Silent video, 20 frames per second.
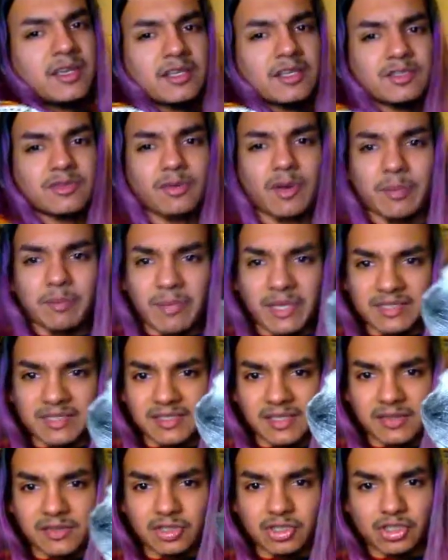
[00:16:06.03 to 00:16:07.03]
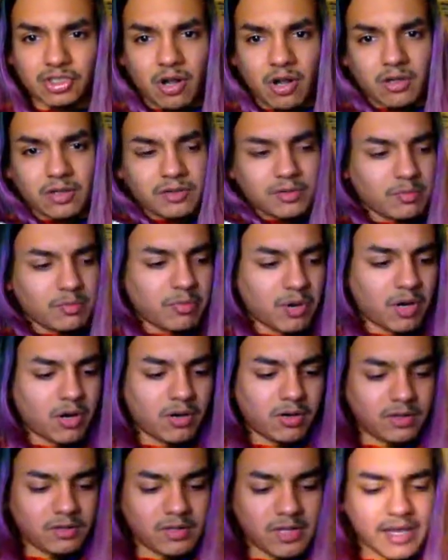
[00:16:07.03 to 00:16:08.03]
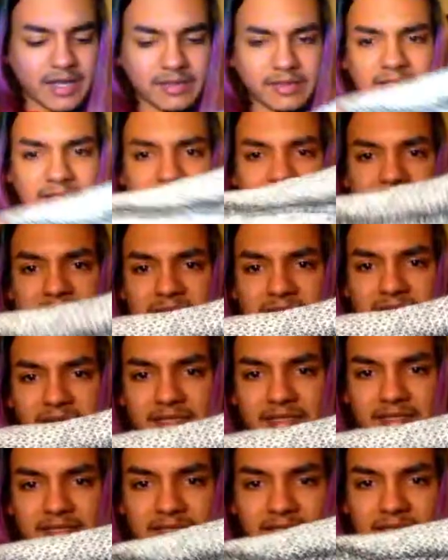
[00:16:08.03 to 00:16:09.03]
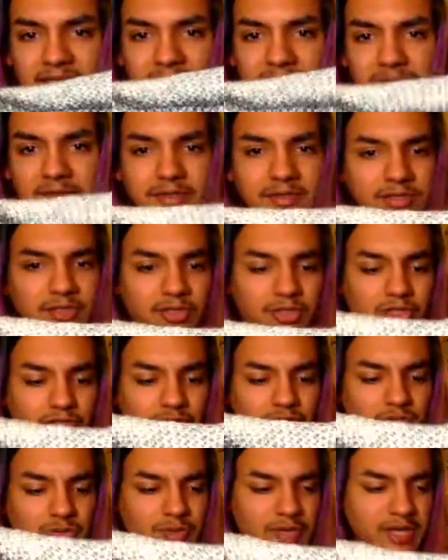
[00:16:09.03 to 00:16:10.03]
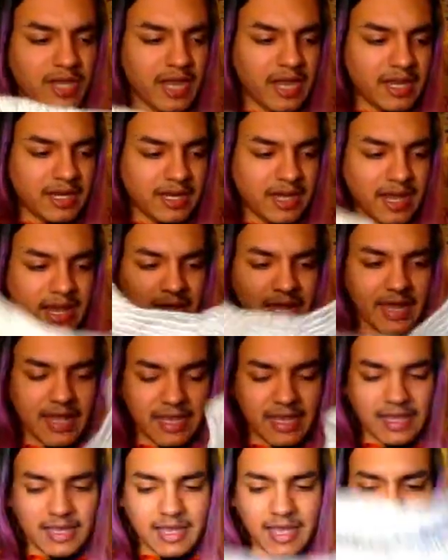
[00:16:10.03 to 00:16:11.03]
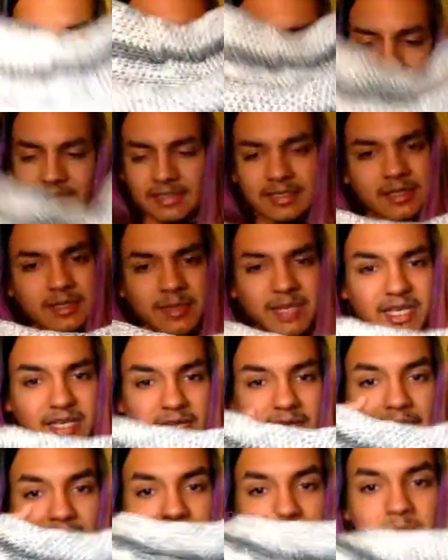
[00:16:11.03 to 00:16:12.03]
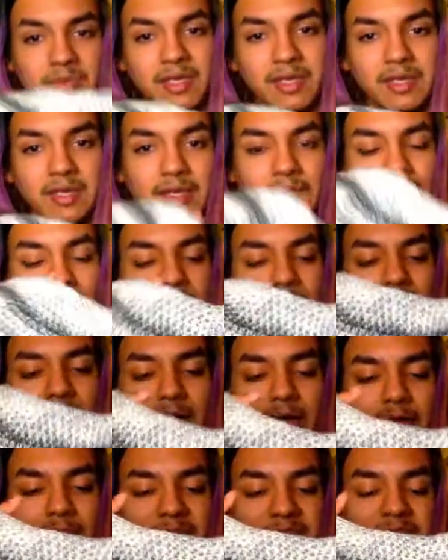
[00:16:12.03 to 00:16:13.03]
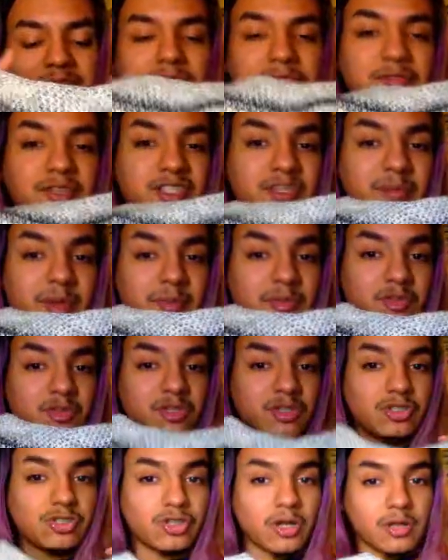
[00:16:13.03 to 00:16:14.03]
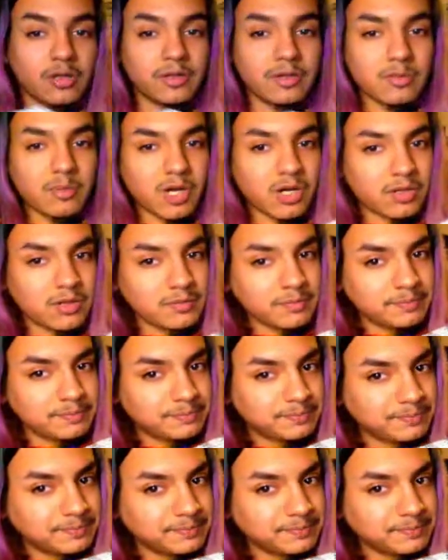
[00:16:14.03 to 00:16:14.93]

So I'm mixing the shawl and the ball and the date nights together to just create a, I guess this is going to be a cape. But this is the first time I'm using shawl and a ball.